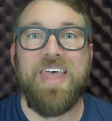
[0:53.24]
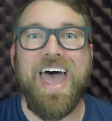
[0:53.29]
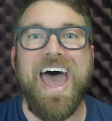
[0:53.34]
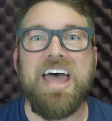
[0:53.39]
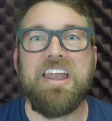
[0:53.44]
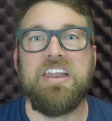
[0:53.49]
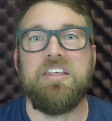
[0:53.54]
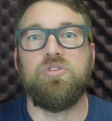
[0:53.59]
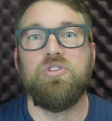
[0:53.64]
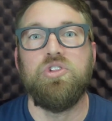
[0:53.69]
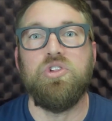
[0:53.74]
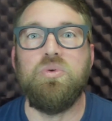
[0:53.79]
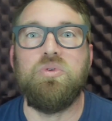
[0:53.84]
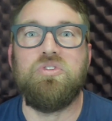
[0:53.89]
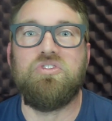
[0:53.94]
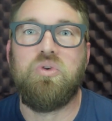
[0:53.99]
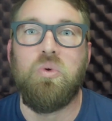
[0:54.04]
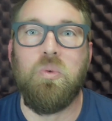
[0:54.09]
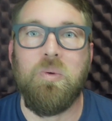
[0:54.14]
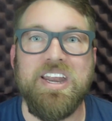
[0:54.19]
that in
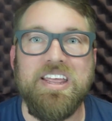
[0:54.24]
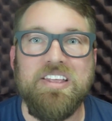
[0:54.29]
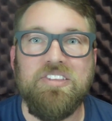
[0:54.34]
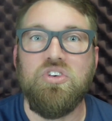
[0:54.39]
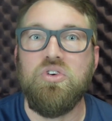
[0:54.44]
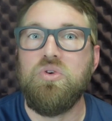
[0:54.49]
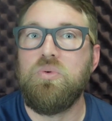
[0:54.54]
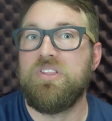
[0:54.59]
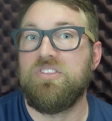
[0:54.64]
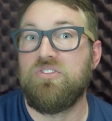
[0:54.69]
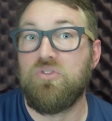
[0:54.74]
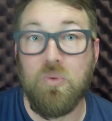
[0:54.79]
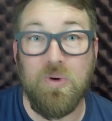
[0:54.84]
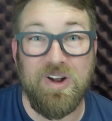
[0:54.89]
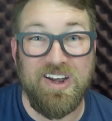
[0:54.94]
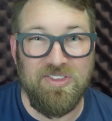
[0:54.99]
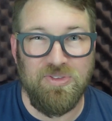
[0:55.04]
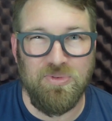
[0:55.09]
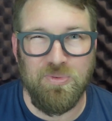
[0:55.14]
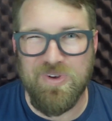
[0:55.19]
Luke 22 and
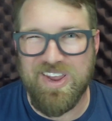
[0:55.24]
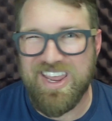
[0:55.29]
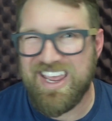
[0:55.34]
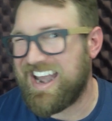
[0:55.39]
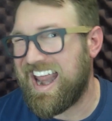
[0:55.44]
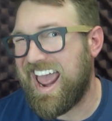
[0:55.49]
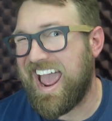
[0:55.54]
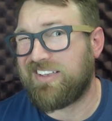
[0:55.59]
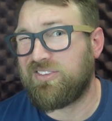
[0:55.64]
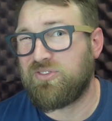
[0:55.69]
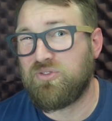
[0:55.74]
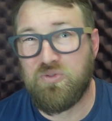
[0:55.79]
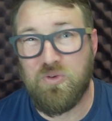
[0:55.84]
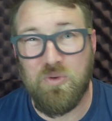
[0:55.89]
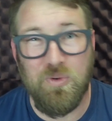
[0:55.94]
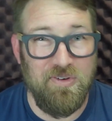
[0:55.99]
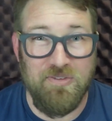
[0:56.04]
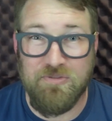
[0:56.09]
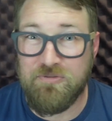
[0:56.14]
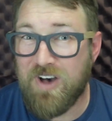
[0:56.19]
23, in Acts
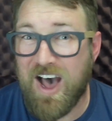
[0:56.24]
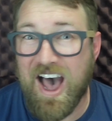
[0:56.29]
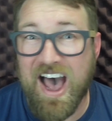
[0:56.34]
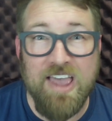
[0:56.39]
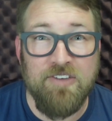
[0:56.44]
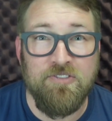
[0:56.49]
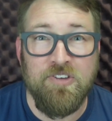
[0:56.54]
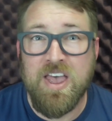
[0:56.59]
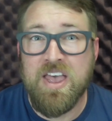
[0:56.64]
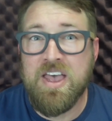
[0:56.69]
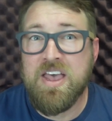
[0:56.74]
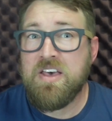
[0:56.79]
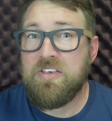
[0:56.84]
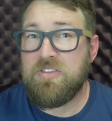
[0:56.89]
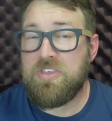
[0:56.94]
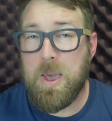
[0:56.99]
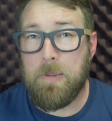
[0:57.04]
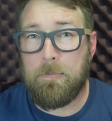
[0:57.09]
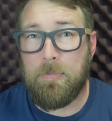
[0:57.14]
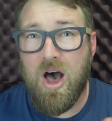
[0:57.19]
4 and 5.
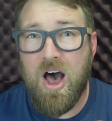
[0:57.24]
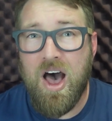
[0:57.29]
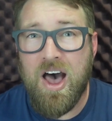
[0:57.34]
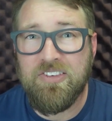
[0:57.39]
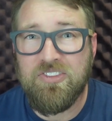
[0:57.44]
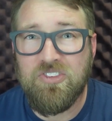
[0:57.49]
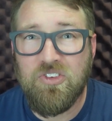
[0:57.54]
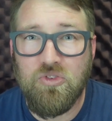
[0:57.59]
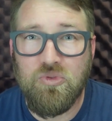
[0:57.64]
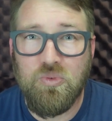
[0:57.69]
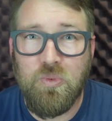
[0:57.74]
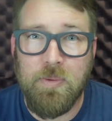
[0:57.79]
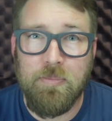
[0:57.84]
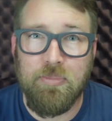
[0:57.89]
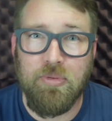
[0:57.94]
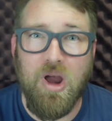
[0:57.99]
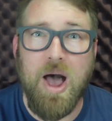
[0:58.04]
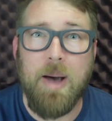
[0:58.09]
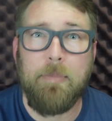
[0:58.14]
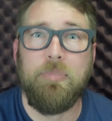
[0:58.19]
The apostles were
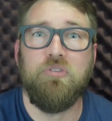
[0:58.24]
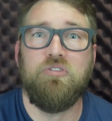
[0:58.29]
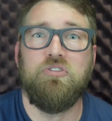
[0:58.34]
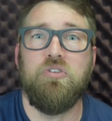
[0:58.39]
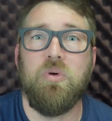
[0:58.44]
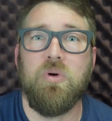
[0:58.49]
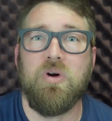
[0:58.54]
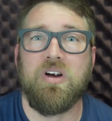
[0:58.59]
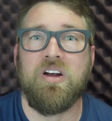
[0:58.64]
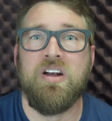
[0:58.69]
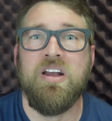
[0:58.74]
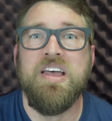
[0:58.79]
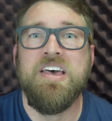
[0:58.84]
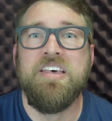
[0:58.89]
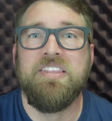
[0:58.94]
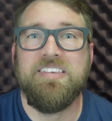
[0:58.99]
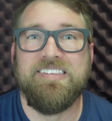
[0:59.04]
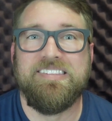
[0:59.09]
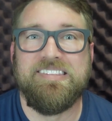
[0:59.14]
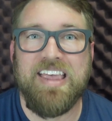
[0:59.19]
brought before
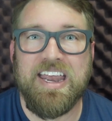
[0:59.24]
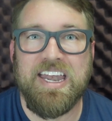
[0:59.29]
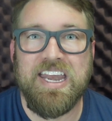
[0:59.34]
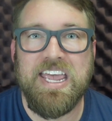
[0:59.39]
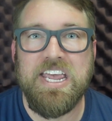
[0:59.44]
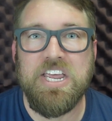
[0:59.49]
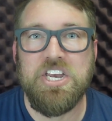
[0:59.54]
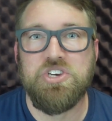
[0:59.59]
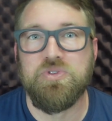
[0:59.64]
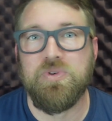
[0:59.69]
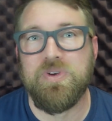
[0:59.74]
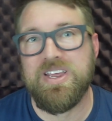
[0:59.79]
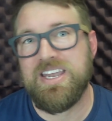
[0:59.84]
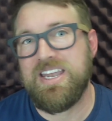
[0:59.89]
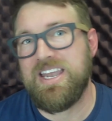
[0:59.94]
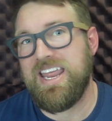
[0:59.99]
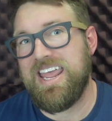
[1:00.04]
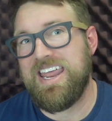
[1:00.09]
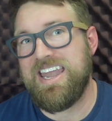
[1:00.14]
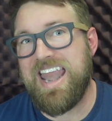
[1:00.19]
the
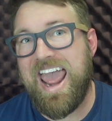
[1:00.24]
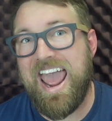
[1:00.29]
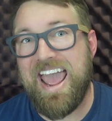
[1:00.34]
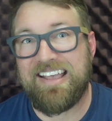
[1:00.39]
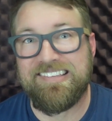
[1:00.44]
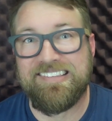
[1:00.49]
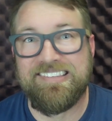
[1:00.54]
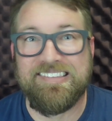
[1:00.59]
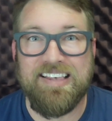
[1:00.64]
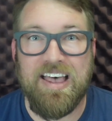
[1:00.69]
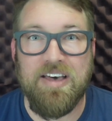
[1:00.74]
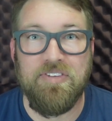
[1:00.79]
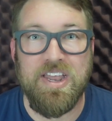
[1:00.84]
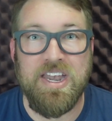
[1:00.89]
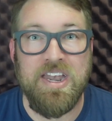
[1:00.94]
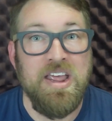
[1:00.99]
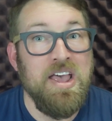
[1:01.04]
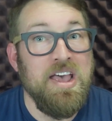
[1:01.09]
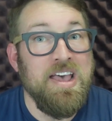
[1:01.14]
Sanhedrin in Acts 7.